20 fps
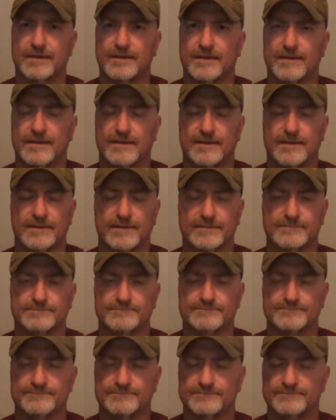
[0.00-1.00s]

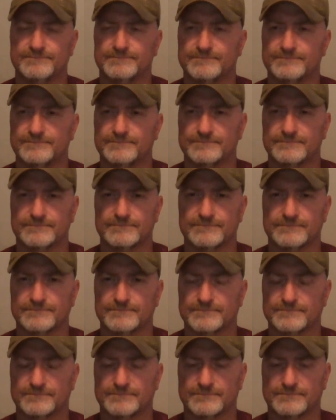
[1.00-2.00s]

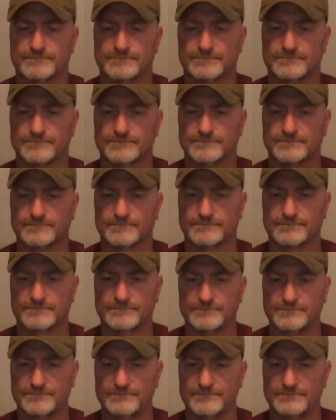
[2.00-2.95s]
(silence)